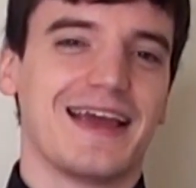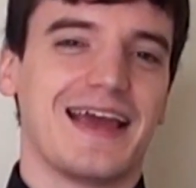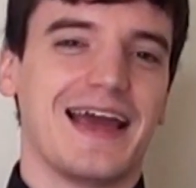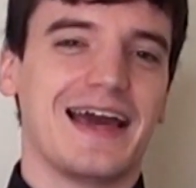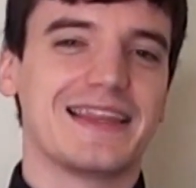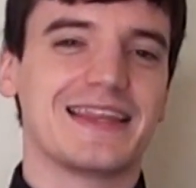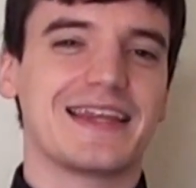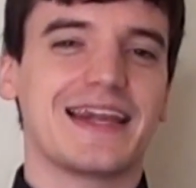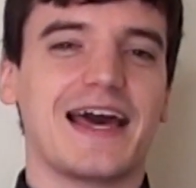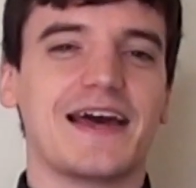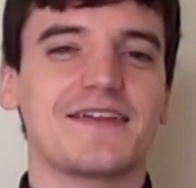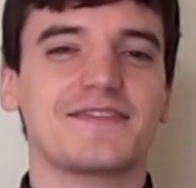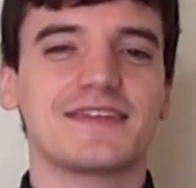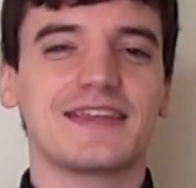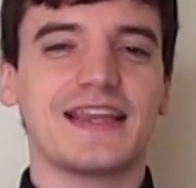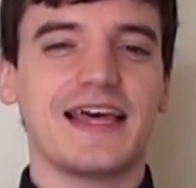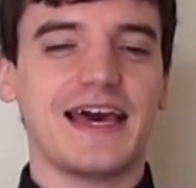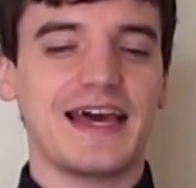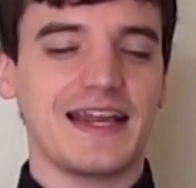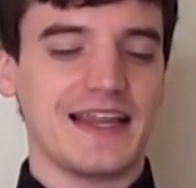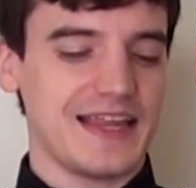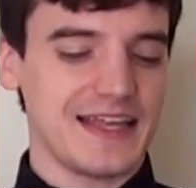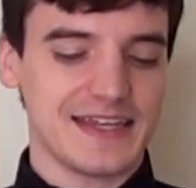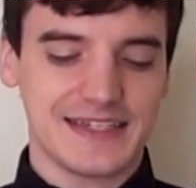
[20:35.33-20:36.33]
And then after
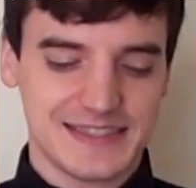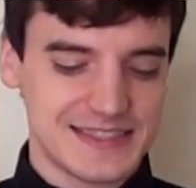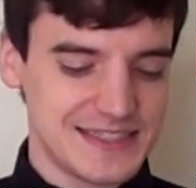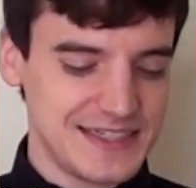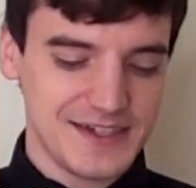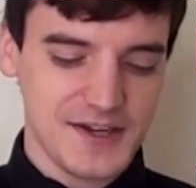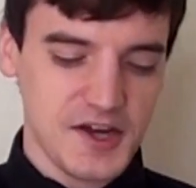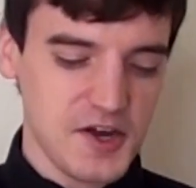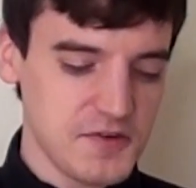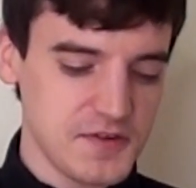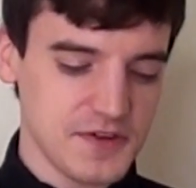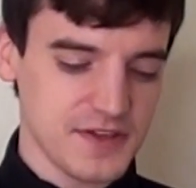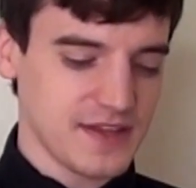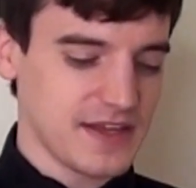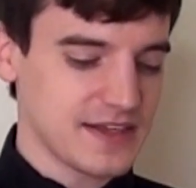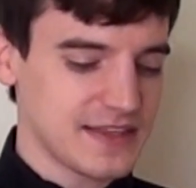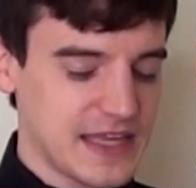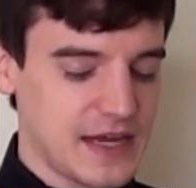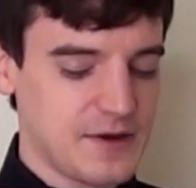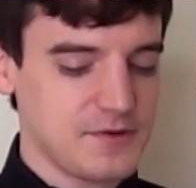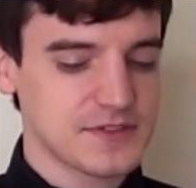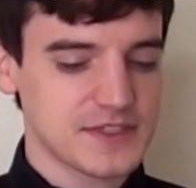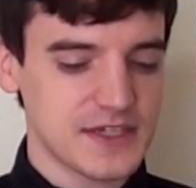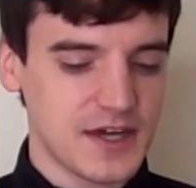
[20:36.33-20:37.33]
that, like, scene over. Like,
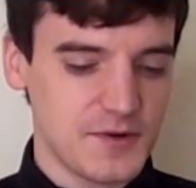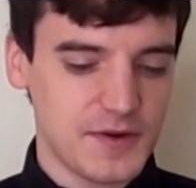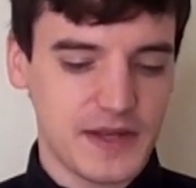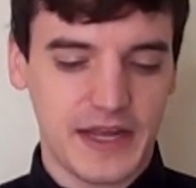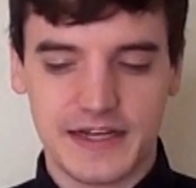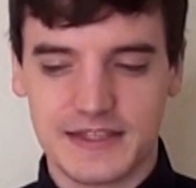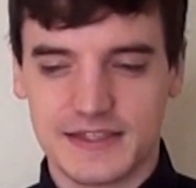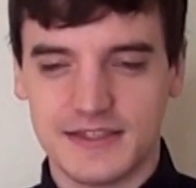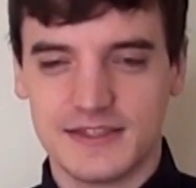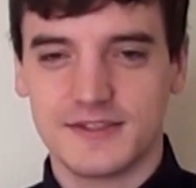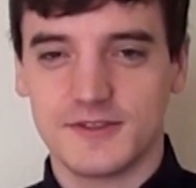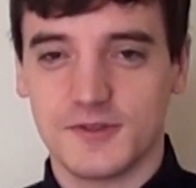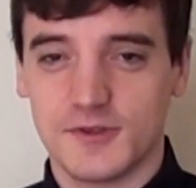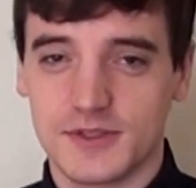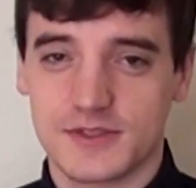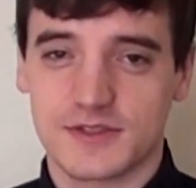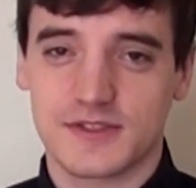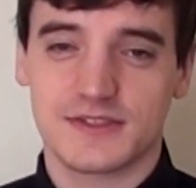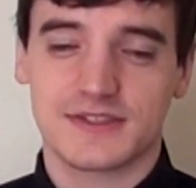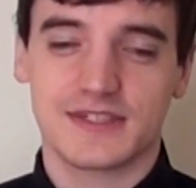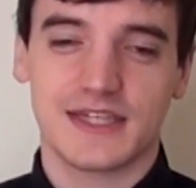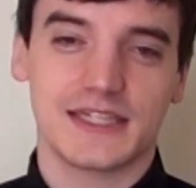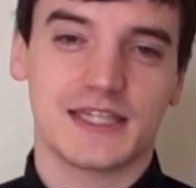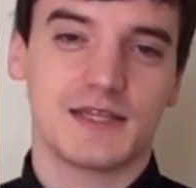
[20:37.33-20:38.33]
that was all we had to do, was
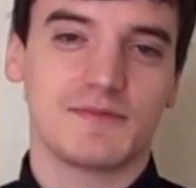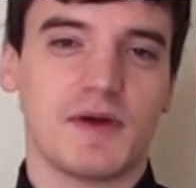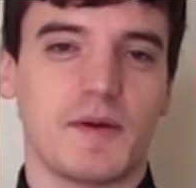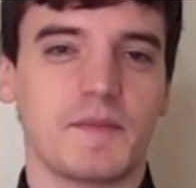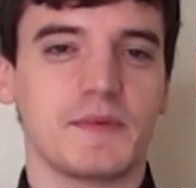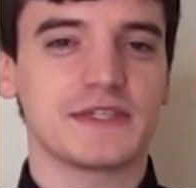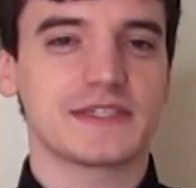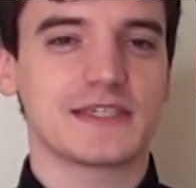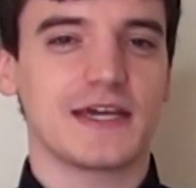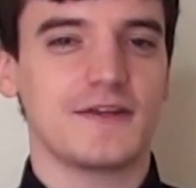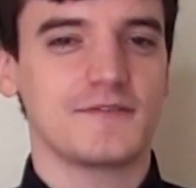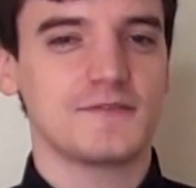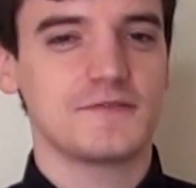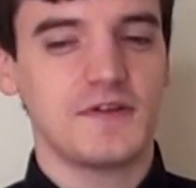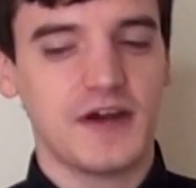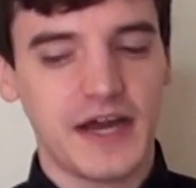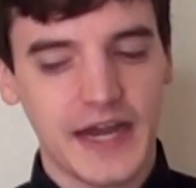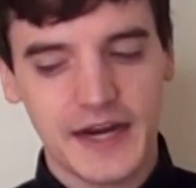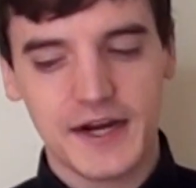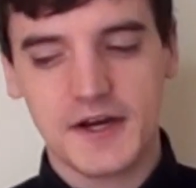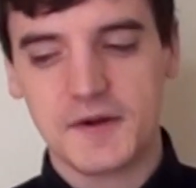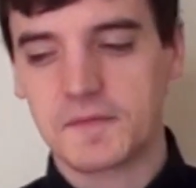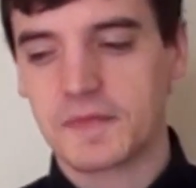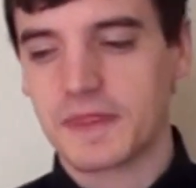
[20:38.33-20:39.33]
just set the mummies on
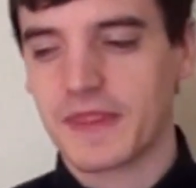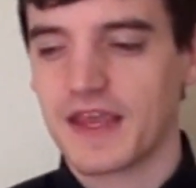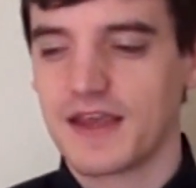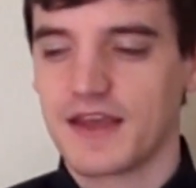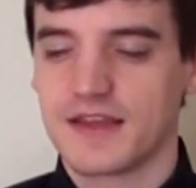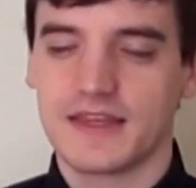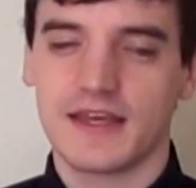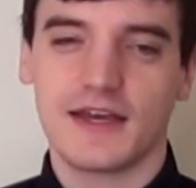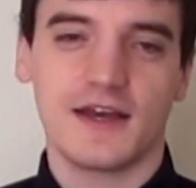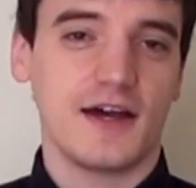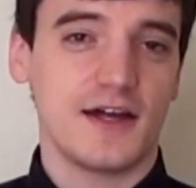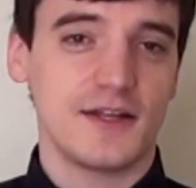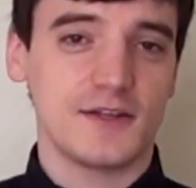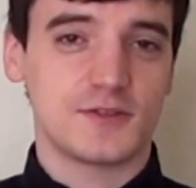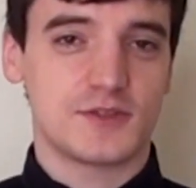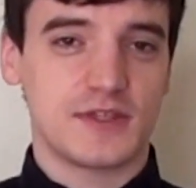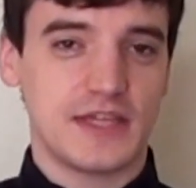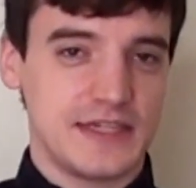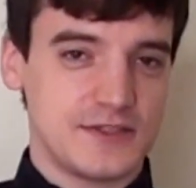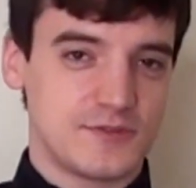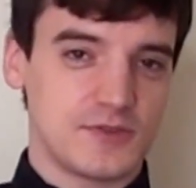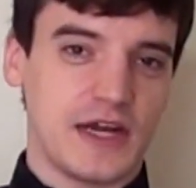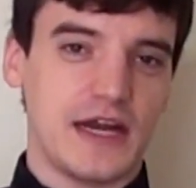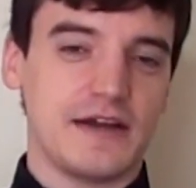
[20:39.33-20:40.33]
fire.
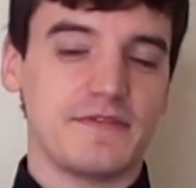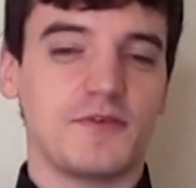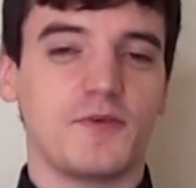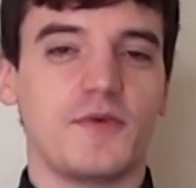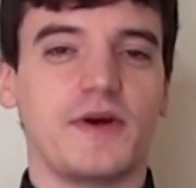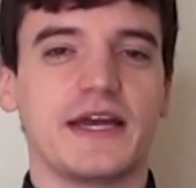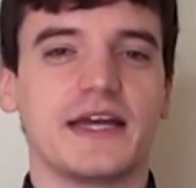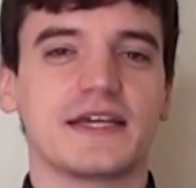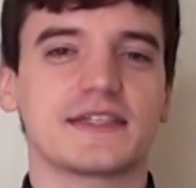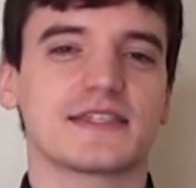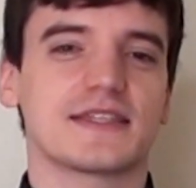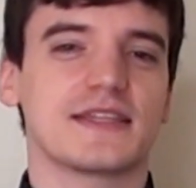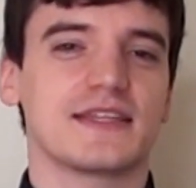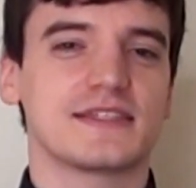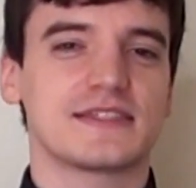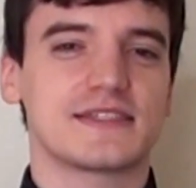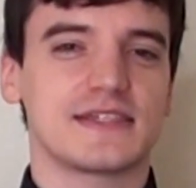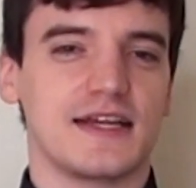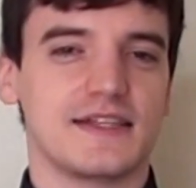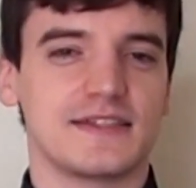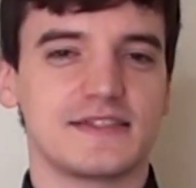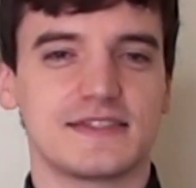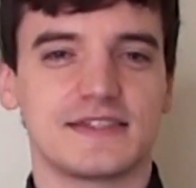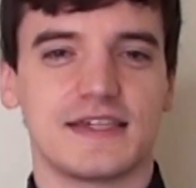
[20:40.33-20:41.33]
They drive away into the
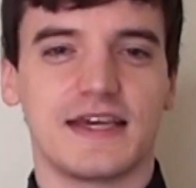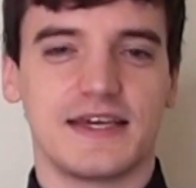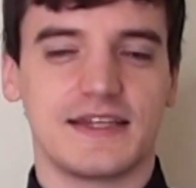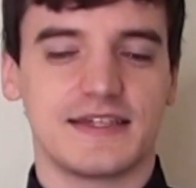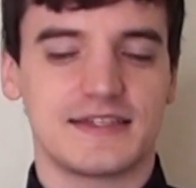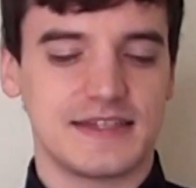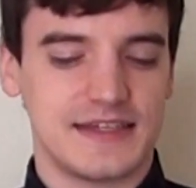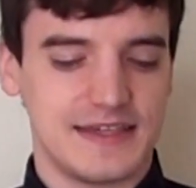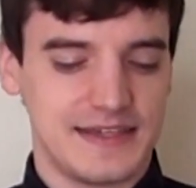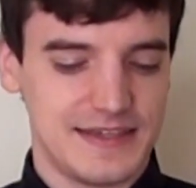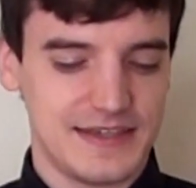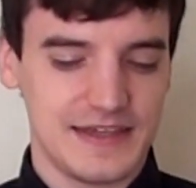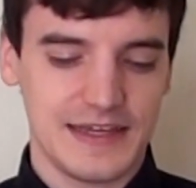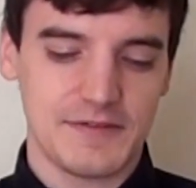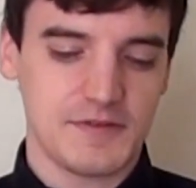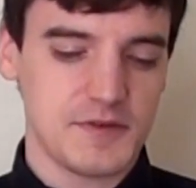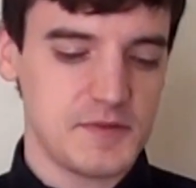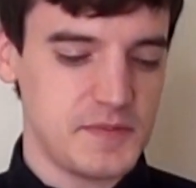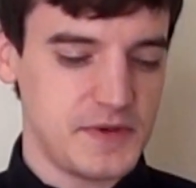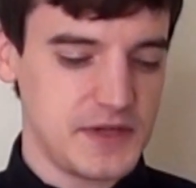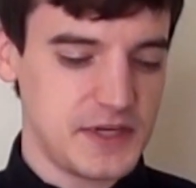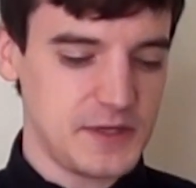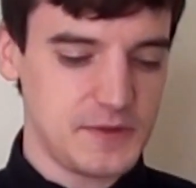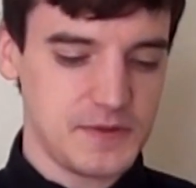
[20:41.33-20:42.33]
sunset,
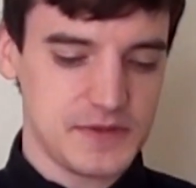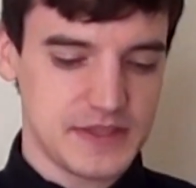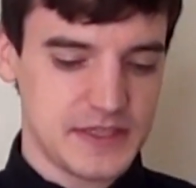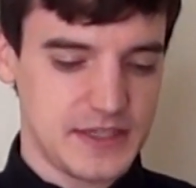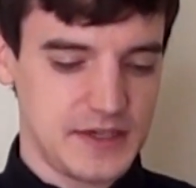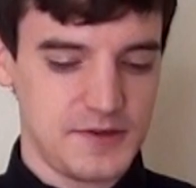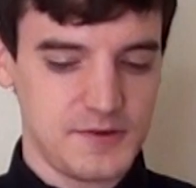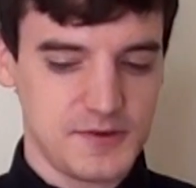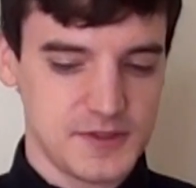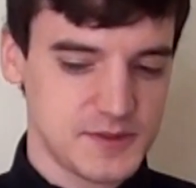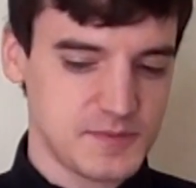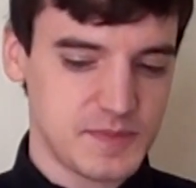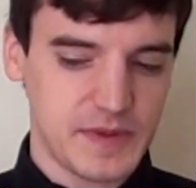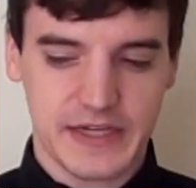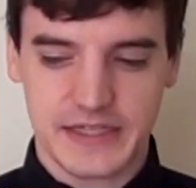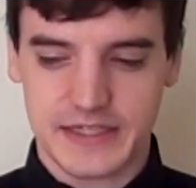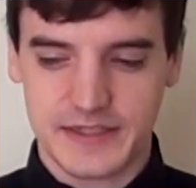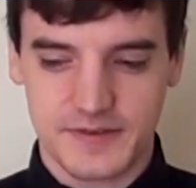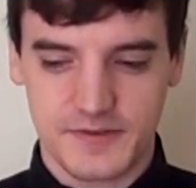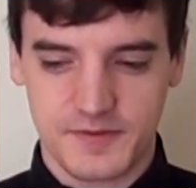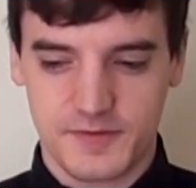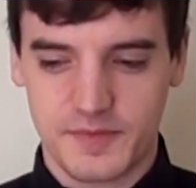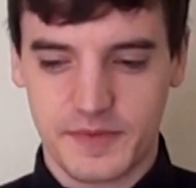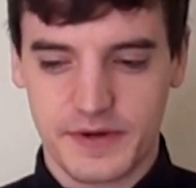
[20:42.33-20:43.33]
everybody with their
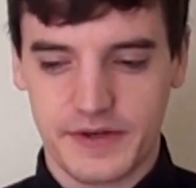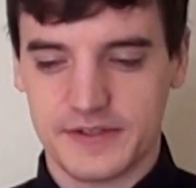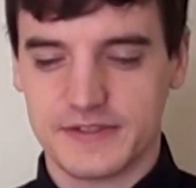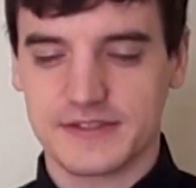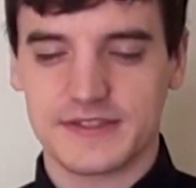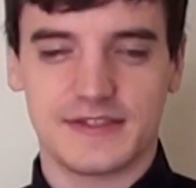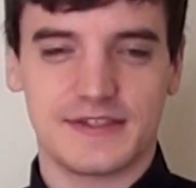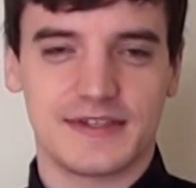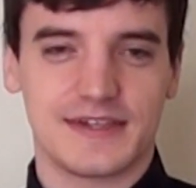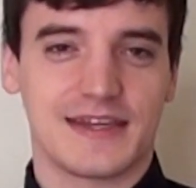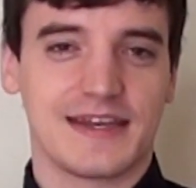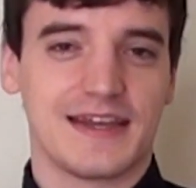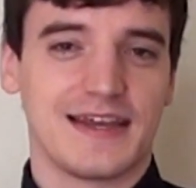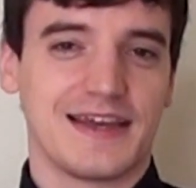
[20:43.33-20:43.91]
respective person.